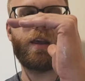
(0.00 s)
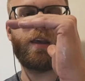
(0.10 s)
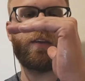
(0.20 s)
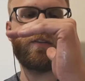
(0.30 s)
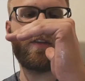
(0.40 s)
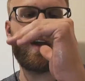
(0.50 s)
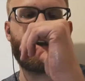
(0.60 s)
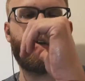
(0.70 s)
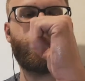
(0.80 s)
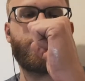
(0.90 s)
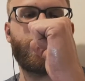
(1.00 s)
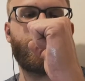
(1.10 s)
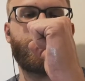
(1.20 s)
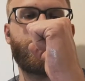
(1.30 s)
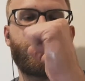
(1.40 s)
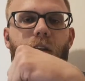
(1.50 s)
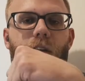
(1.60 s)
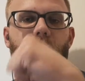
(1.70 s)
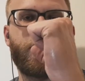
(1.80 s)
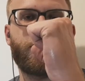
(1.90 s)
is they are hooking
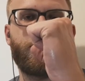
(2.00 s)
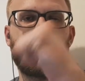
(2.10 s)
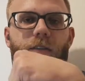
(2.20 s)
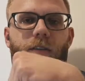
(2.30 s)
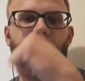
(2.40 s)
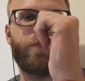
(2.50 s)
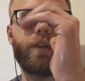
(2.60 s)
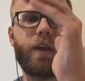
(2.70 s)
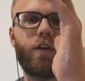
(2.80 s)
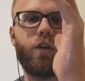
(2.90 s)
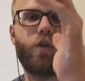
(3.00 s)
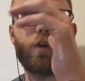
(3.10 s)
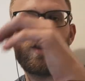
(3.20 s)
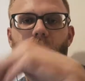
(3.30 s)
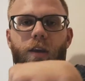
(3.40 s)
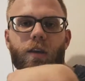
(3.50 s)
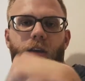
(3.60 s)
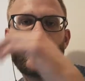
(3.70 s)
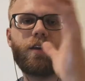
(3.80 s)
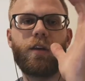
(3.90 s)
like this. They're not hooking
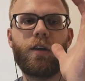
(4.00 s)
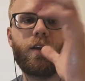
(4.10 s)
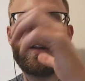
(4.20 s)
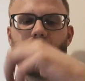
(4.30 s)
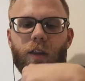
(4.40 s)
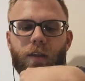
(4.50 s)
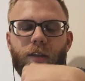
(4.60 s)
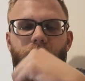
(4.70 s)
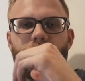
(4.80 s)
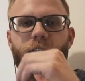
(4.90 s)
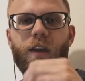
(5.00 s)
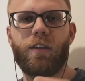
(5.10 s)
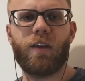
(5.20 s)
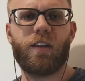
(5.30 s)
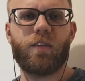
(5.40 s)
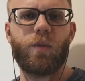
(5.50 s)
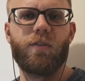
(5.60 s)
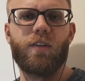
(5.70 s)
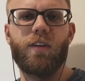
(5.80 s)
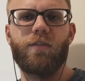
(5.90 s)
like this, and I think there's a bit
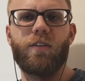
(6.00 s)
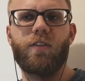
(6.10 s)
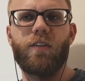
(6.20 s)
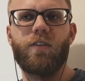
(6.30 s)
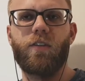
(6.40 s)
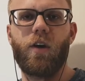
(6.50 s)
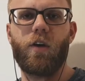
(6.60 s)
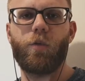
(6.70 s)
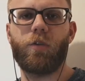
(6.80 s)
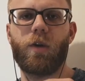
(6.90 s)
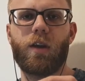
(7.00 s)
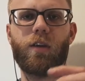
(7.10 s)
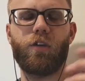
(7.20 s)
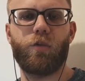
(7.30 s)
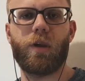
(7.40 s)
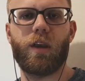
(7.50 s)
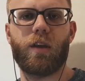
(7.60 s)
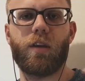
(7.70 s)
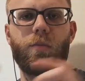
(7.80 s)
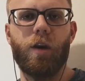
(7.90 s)
of a difference in style between
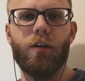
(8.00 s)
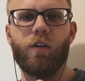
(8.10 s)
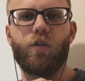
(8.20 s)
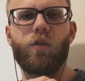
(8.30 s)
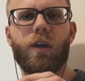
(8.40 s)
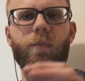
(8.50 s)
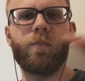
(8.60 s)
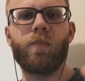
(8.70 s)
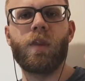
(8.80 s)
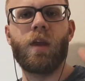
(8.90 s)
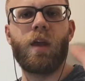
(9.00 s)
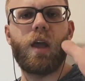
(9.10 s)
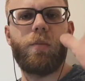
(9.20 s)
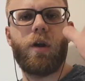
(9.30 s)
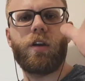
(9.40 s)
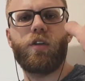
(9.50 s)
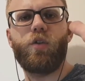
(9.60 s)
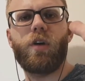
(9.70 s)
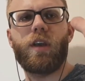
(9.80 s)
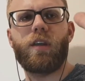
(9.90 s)
European and American hooking. American
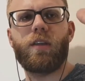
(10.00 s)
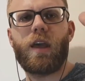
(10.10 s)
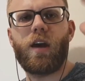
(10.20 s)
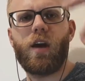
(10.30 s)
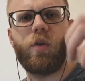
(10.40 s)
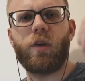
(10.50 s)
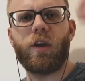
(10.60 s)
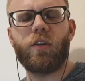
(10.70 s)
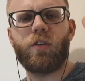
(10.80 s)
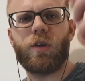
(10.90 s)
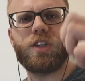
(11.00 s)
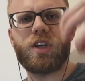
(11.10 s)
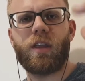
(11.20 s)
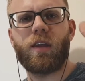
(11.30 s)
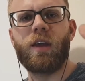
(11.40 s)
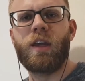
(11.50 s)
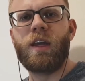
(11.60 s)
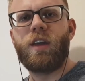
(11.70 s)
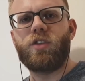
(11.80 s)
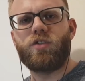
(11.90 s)
hooking, they're holding onto each other,
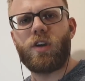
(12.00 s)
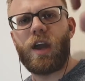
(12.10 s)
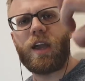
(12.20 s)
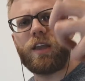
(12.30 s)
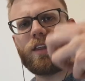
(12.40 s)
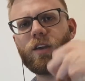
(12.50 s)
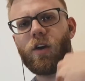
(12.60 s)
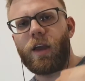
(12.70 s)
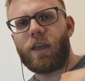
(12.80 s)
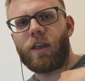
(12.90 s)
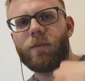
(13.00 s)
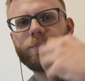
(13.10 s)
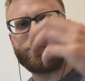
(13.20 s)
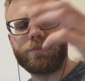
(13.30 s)
dragging the guy in